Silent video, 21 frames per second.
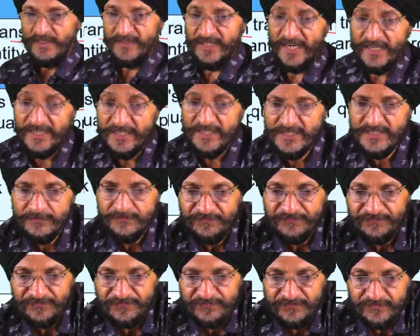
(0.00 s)
That is,
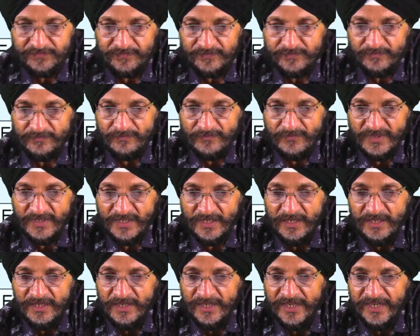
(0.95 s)

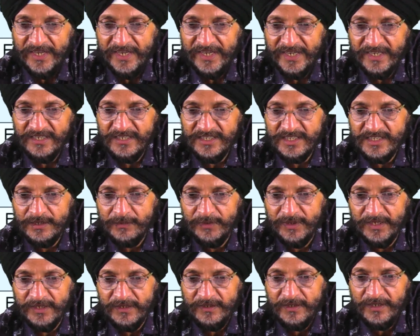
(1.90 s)
A
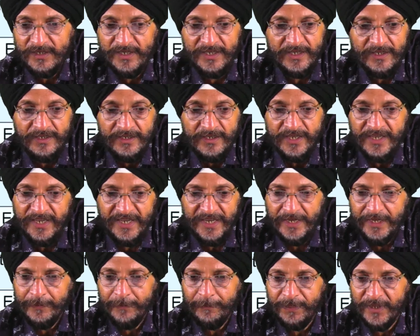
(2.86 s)
customer,
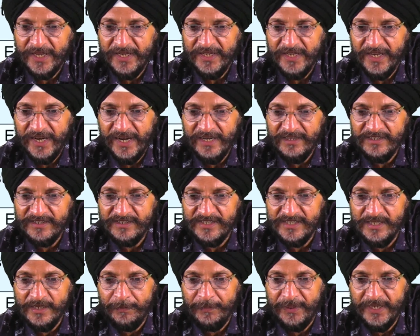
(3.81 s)
A employee, and this
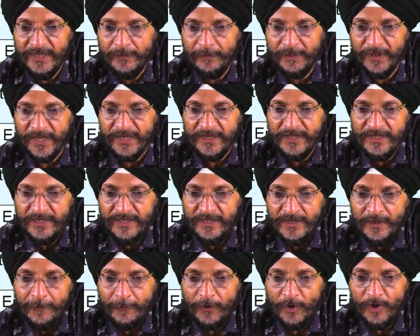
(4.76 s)
is the B employee.
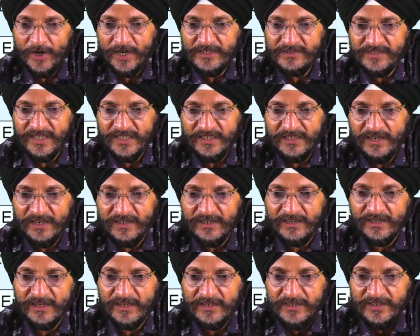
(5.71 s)
Products are
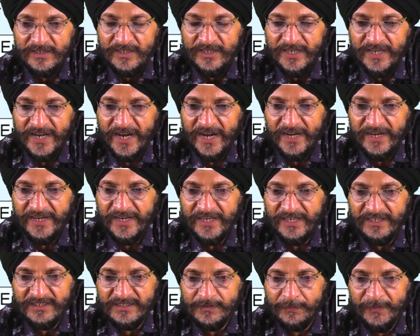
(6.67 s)
100 and it
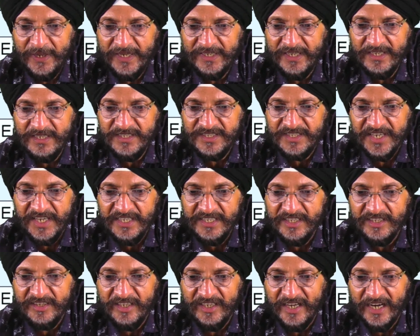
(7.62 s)
is making change
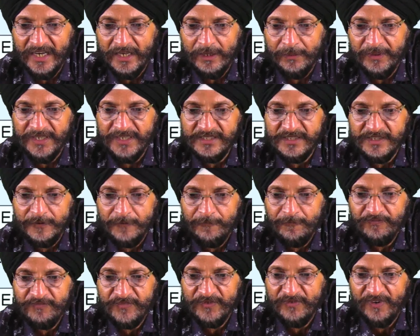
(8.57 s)
in the database,
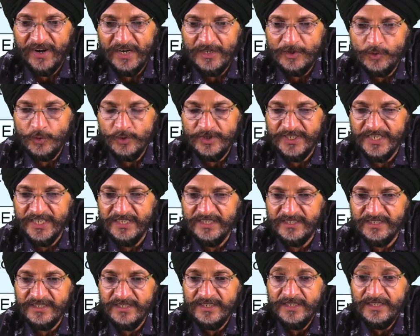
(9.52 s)
wants to change